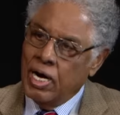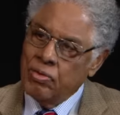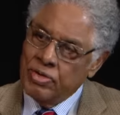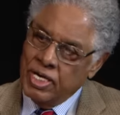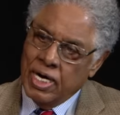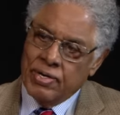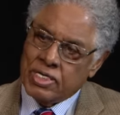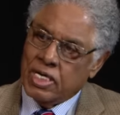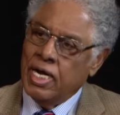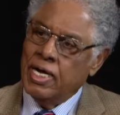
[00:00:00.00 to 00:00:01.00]
Over there,
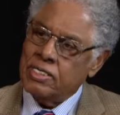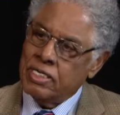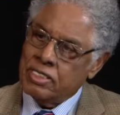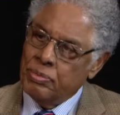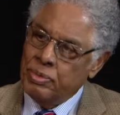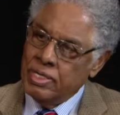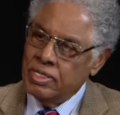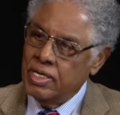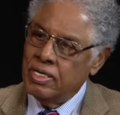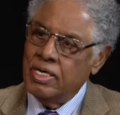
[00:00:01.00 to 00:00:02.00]
it's class that's the
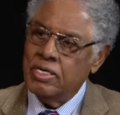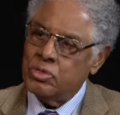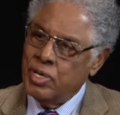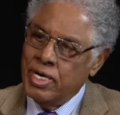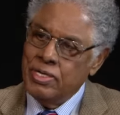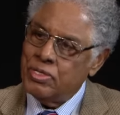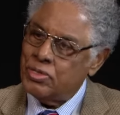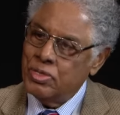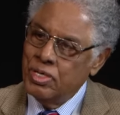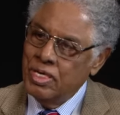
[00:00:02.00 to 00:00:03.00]
big deal. Here, it's race.